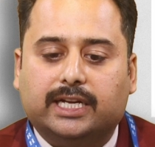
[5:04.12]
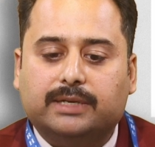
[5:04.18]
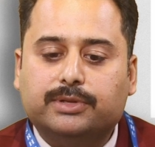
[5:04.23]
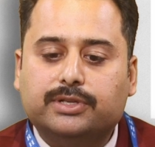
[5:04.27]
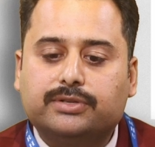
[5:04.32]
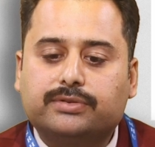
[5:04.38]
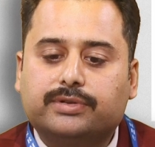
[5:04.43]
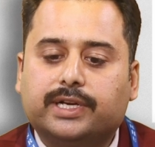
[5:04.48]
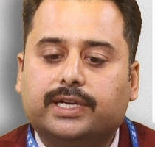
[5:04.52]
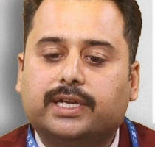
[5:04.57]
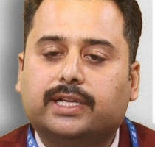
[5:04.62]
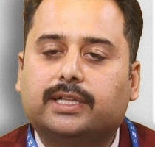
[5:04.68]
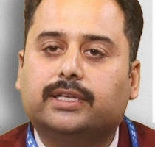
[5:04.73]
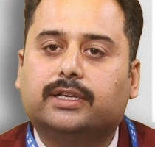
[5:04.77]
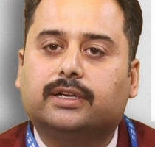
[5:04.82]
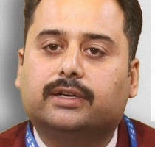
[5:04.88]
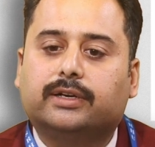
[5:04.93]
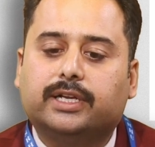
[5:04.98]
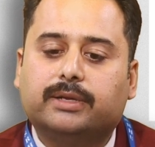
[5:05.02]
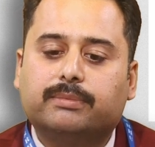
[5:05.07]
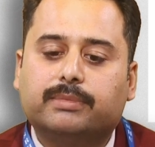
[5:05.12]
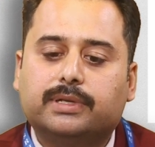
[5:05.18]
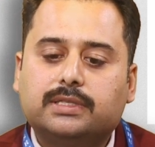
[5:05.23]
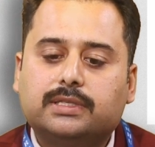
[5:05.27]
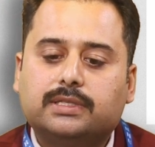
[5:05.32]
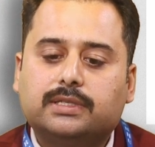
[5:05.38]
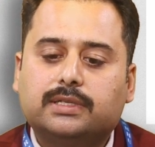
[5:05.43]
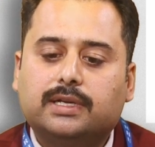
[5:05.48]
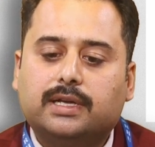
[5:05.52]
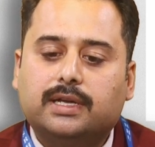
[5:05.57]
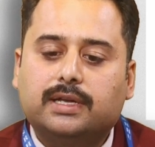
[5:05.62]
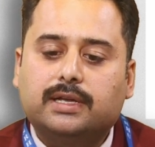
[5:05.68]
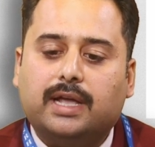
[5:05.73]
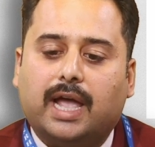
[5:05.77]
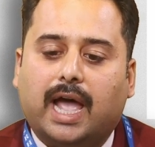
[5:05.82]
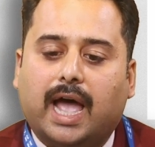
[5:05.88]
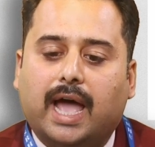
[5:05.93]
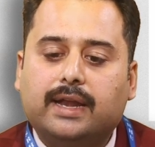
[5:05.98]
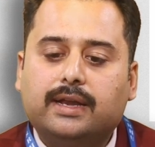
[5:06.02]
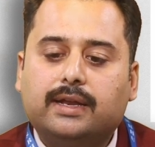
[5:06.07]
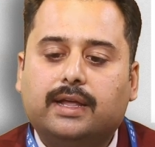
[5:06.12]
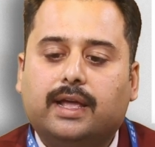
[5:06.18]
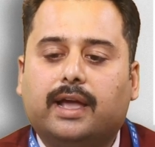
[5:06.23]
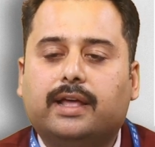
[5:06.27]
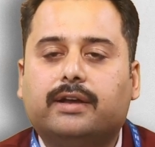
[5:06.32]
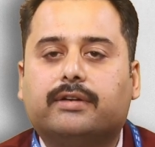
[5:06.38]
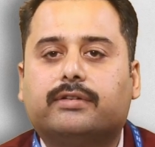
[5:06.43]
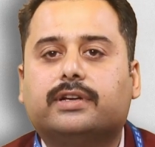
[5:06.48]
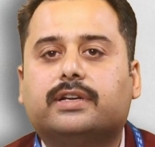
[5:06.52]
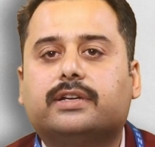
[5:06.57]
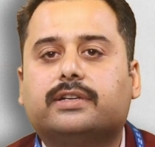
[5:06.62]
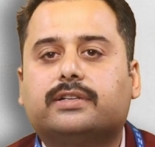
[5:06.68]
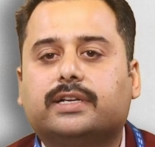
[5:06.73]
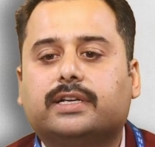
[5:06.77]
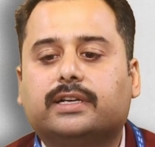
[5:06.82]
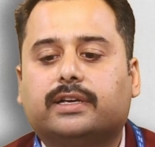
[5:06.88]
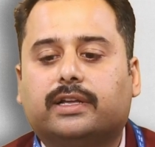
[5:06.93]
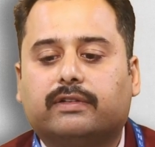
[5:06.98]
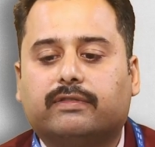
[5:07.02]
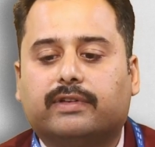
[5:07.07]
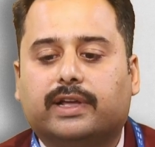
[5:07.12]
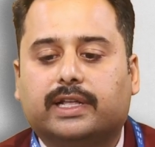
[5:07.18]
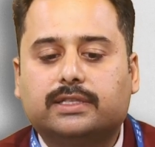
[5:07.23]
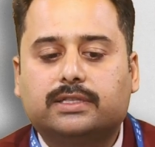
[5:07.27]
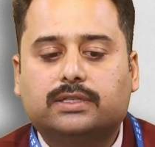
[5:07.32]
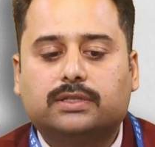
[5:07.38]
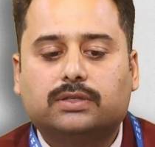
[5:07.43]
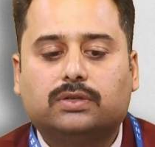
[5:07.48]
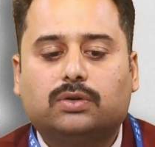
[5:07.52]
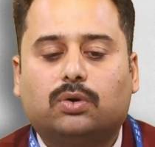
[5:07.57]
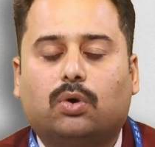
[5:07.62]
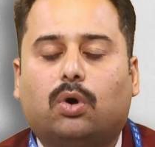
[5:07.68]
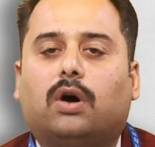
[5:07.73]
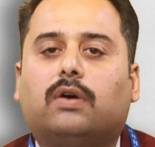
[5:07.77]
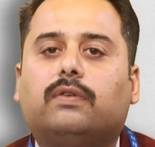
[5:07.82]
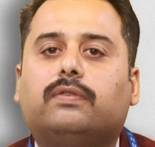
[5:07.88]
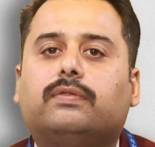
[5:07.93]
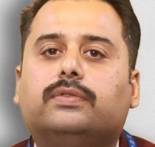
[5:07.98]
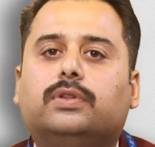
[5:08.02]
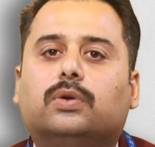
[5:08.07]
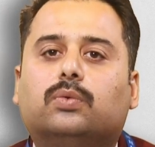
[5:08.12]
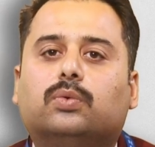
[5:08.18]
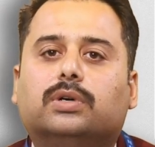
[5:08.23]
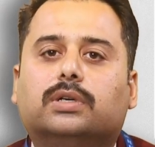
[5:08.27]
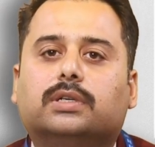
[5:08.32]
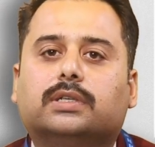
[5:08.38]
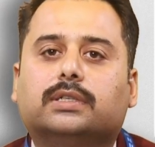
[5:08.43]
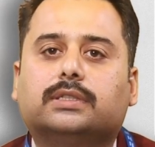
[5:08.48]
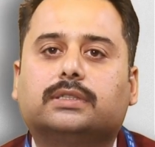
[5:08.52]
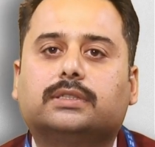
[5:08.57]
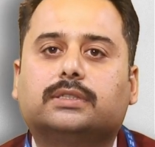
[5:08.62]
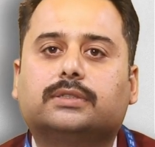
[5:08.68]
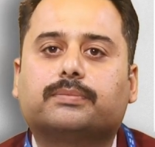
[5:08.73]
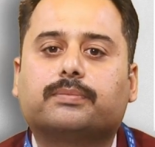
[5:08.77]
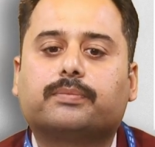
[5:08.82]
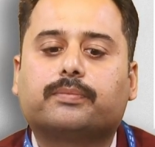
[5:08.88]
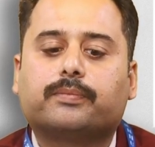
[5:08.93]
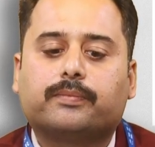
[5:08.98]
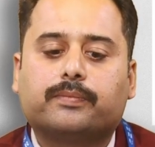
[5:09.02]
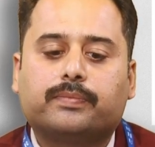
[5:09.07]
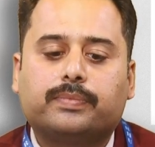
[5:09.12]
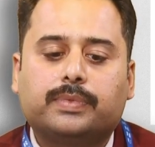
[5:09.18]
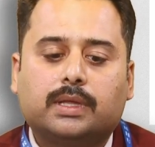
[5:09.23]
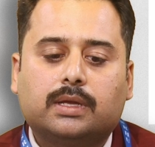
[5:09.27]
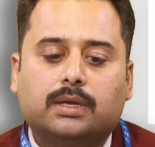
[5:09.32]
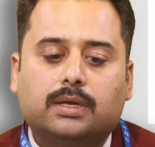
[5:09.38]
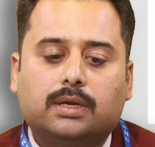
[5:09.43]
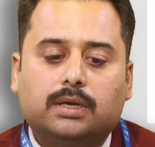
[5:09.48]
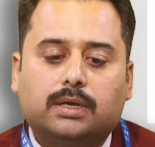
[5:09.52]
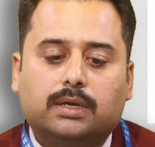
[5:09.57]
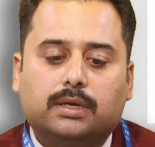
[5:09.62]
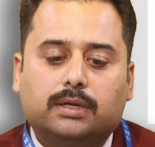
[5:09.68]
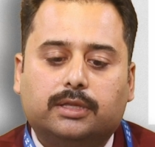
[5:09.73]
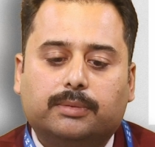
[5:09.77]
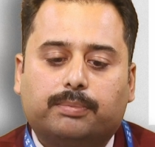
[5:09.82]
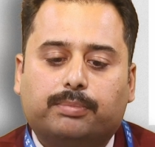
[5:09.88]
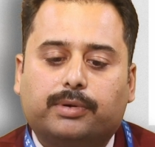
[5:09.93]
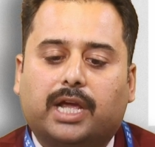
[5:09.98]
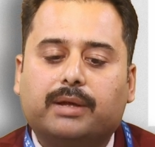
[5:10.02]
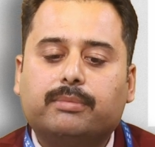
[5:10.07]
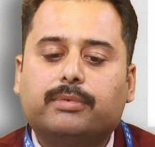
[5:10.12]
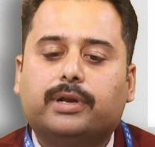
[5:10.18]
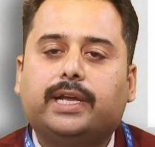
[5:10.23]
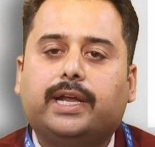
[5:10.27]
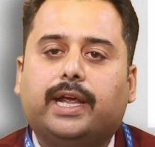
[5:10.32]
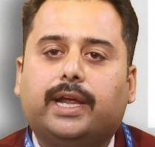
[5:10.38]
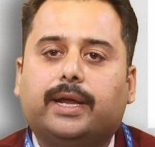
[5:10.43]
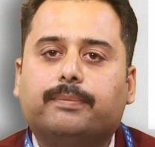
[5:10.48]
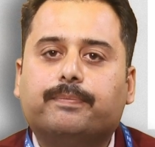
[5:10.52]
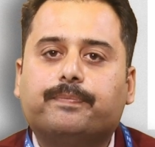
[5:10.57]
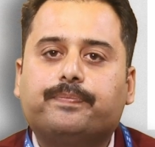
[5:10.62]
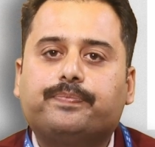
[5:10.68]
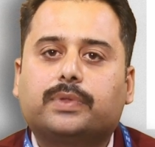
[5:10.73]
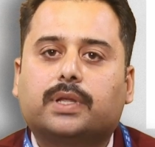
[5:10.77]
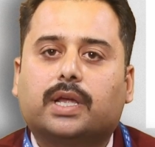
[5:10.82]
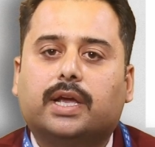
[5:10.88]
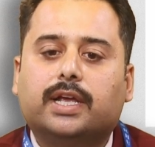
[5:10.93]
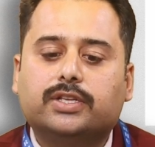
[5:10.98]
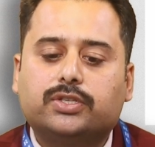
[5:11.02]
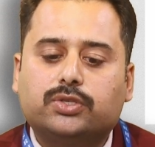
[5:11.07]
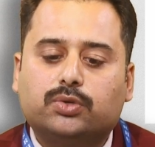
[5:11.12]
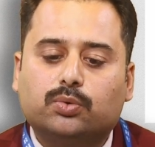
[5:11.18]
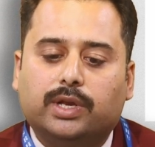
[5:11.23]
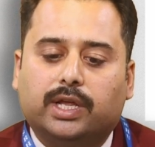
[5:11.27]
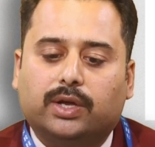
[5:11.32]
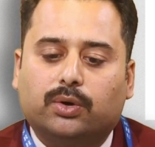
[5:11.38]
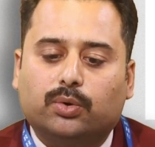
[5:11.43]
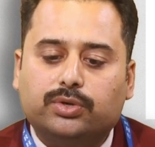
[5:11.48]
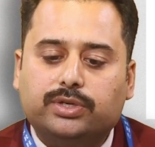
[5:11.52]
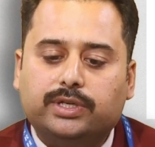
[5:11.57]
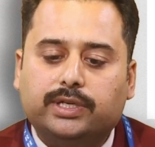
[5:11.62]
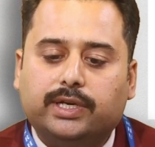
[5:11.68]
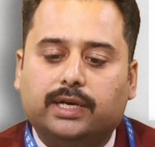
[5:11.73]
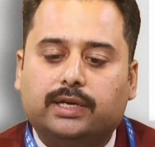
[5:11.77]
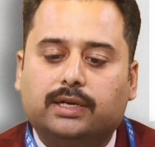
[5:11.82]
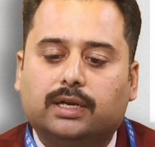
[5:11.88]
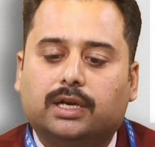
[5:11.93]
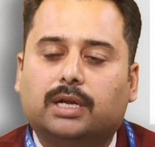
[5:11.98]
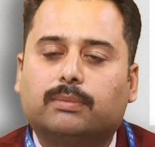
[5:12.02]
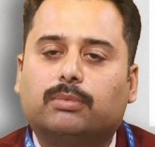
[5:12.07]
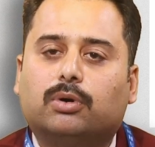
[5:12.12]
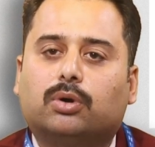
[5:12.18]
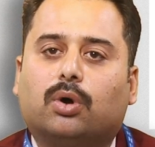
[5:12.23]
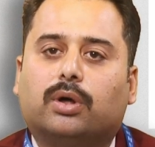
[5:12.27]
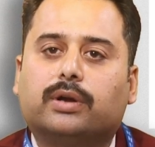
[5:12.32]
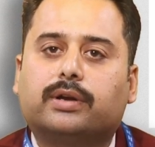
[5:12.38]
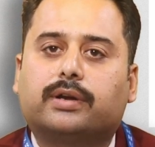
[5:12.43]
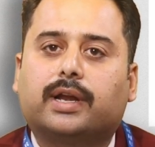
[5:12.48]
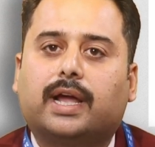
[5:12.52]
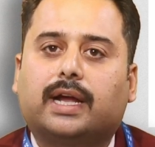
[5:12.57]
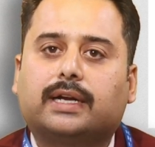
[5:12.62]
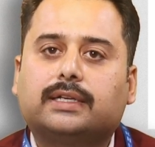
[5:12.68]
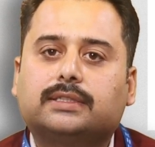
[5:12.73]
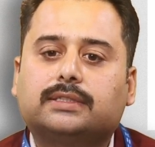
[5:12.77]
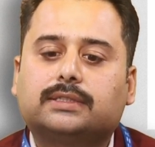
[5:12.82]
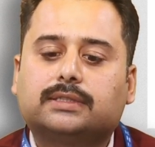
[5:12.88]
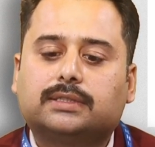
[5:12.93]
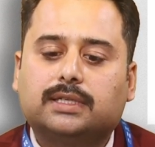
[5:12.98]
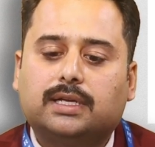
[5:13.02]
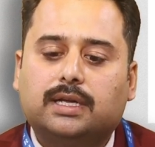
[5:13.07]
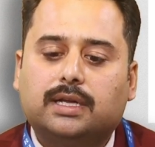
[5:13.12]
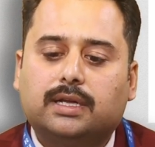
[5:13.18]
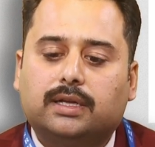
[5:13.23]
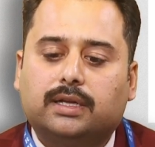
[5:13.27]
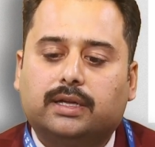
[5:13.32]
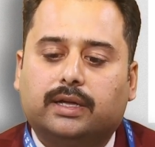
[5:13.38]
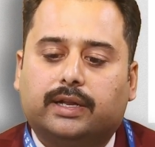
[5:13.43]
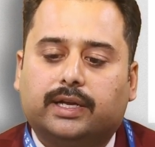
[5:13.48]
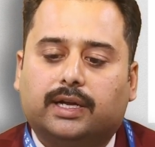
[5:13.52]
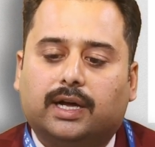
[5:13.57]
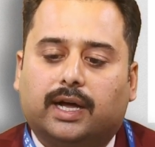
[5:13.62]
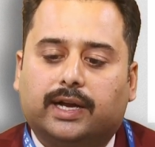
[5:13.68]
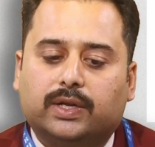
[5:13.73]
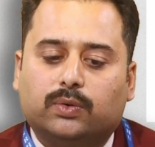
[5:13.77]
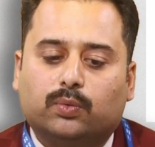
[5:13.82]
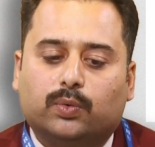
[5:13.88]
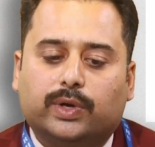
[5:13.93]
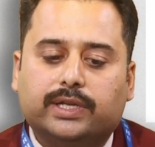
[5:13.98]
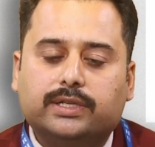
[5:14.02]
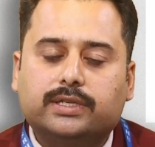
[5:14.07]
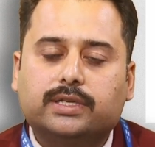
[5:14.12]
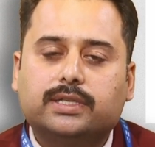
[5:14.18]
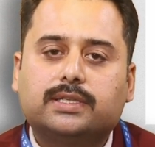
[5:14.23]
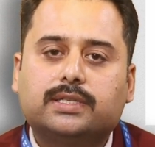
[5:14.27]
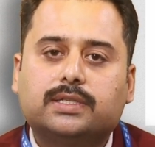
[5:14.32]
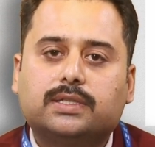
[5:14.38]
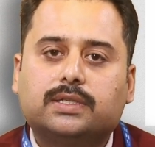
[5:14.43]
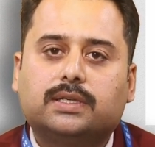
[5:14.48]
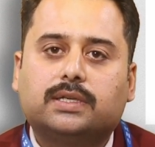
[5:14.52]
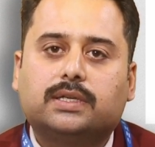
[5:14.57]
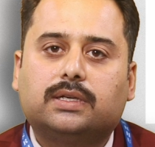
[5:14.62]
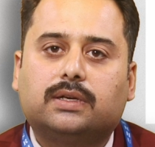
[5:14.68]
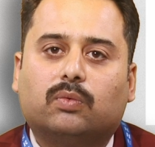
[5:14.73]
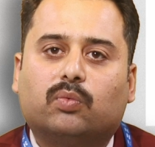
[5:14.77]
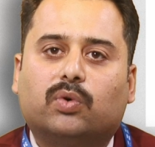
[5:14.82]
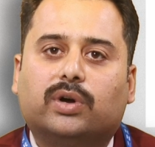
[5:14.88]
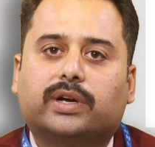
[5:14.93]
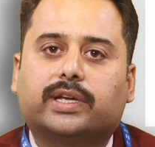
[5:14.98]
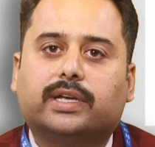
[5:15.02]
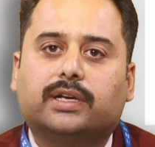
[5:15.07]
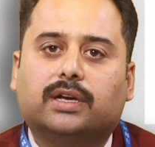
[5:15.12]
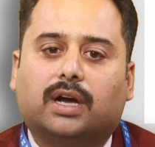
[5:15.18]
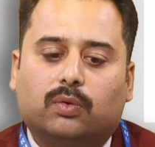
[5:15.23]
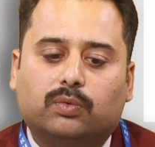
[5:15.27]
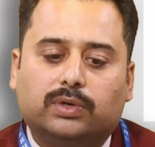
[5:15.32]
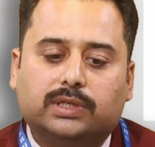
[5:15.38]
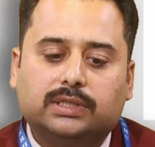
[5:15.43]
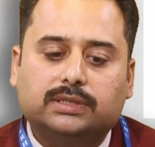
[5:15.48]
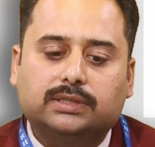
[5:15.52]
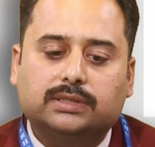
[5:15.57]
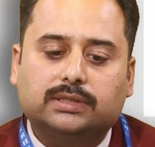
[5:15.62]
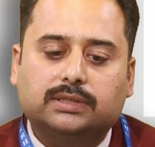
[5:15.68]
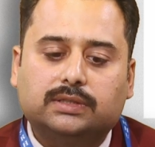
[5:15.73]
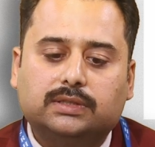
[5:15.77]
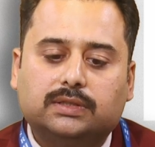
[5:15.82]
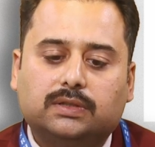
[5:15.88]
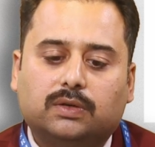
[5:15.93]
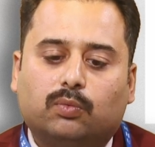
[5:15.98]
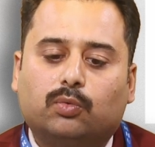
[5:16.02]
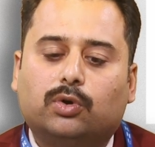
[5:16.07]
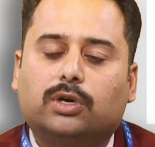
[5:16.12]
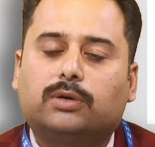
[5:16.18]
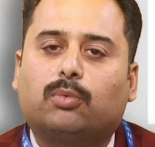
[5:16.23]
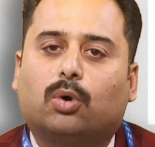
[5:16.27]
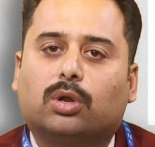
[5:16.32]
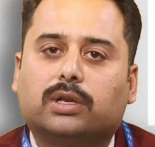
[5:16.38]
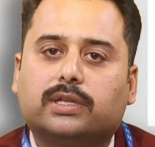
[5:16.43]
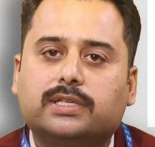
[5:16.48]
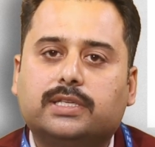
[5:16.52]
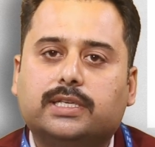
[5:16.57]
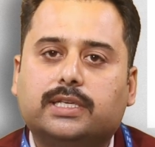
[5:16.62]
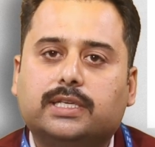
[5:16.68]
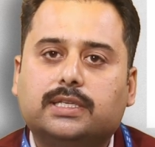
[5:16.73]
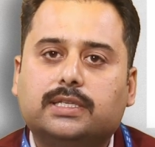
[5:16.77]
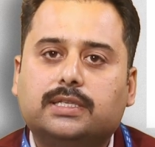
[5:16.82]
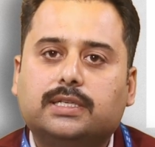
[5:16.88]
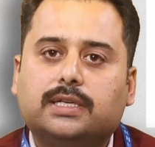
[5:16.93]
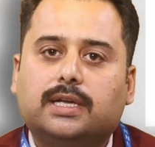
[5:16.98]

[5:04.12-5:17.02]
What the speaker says: administrating the agreements, and in redressing grievance of the workers. The primary aim is to negotiate labor contracts regarding wages, working hours, work policy,